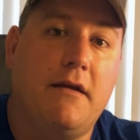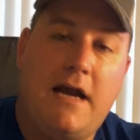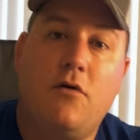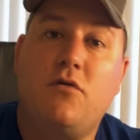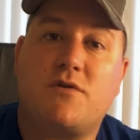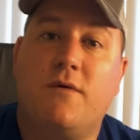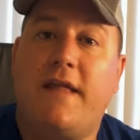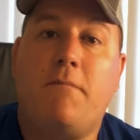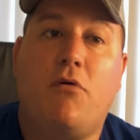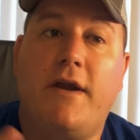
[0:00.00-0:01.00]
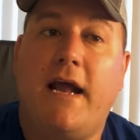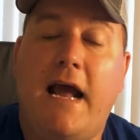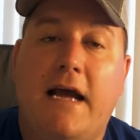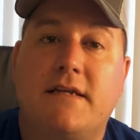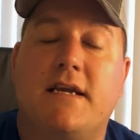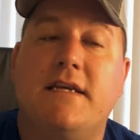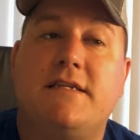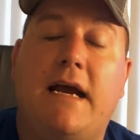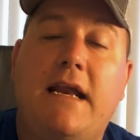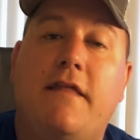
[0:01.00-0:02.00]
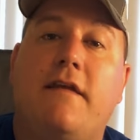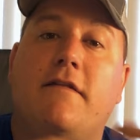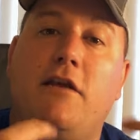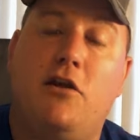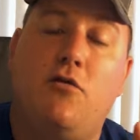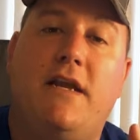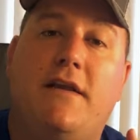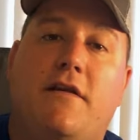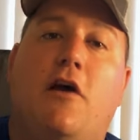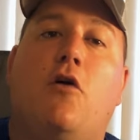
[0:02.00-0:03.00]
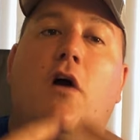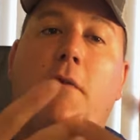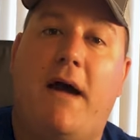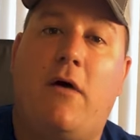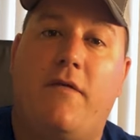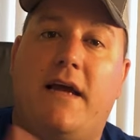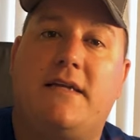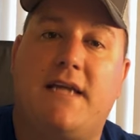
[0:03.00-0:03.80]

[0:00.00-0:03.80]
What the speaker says: And also at that point ask, is there anything that you need to know about their